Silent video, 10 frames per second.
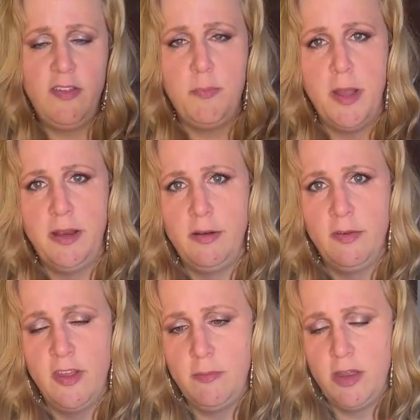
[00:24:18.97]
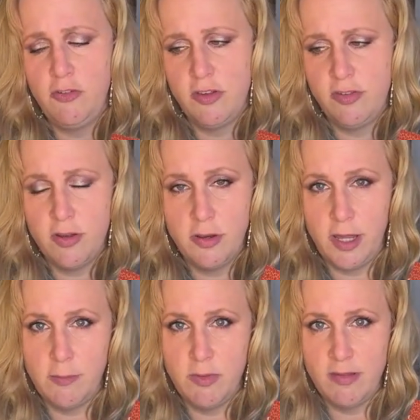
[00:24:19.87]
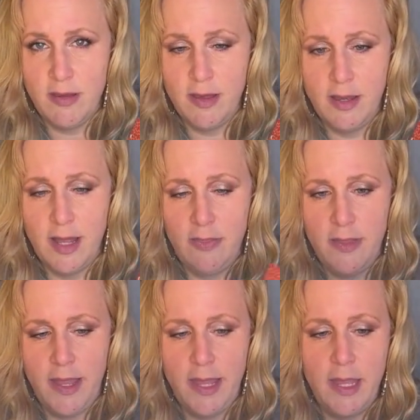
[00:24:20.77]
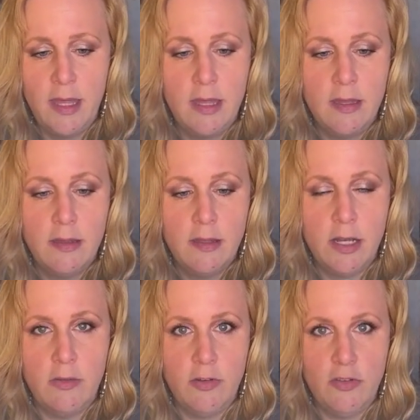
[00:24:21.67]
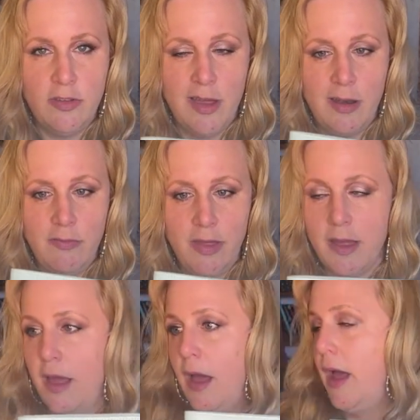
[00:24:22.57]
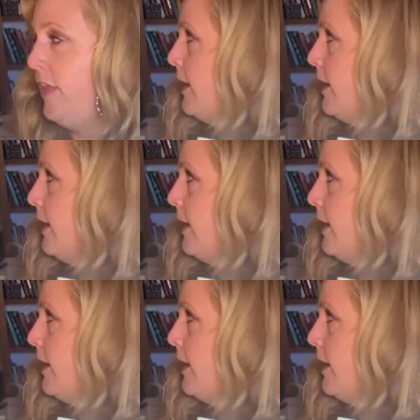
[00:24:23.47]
binders, just on Amazon, and they, they're just kind of like, I